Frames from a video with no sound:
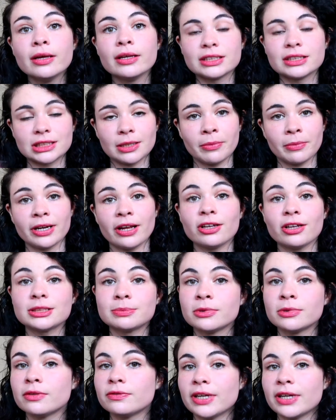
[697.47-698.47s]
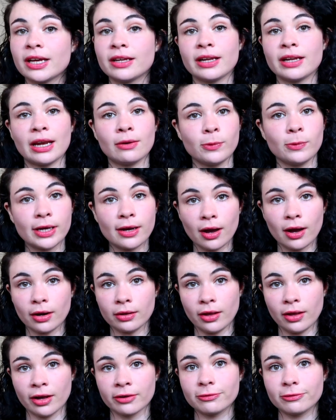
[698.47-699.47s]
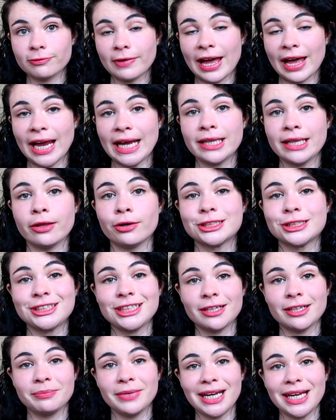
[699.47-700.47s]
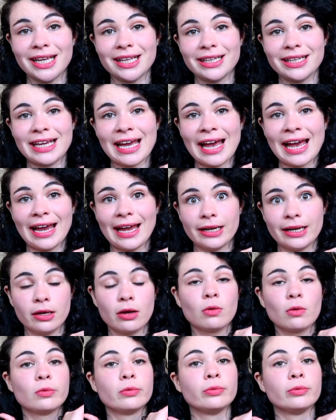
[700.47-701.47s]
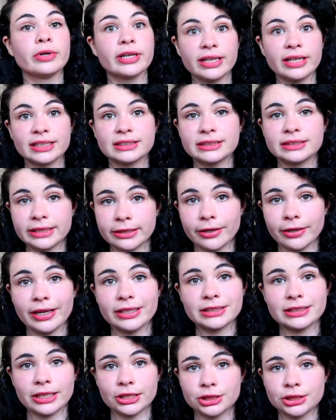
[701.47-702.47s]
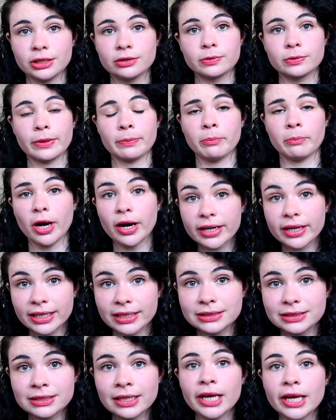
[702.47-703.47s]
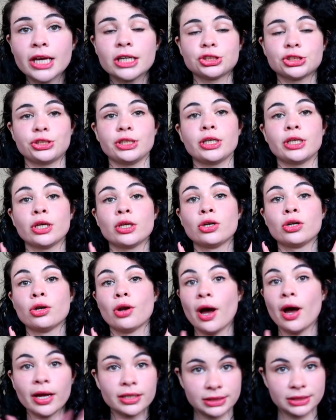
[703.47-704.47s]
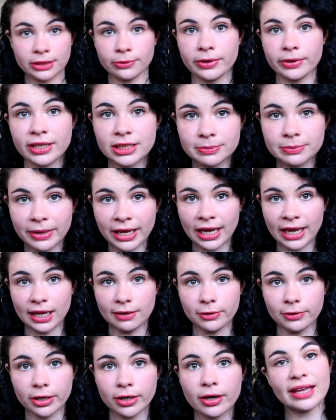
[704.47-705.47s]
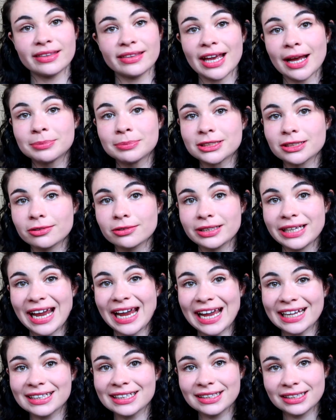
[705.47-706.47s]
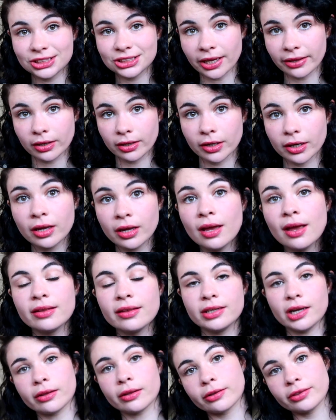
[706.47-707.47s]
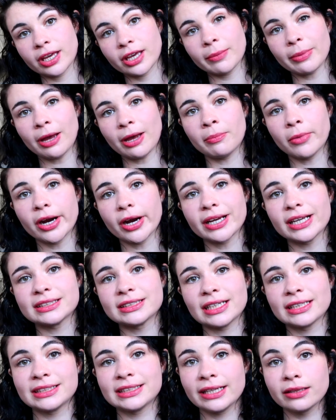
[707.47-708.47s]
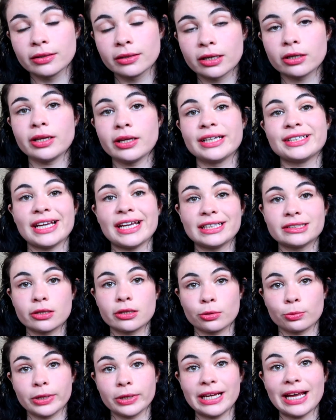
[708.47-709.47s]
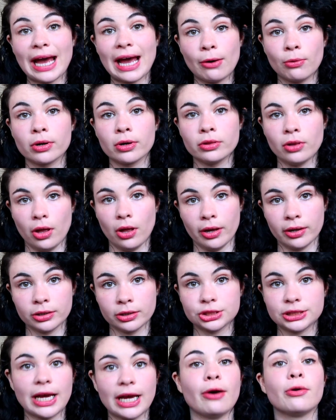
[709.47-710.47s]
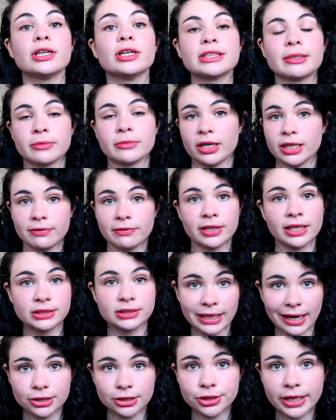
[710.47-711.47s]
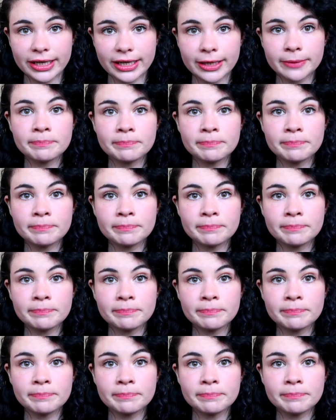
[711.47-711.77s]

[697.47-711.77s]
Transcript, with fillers: Someone else moved in and we got along fine, though she immediately had really serious issues with Marcus. She could not deal with his behavior, and they absolutely hated each other. The other thing about Marcus is he literally takes 3-hour-long showers. I'm not even exaggerating.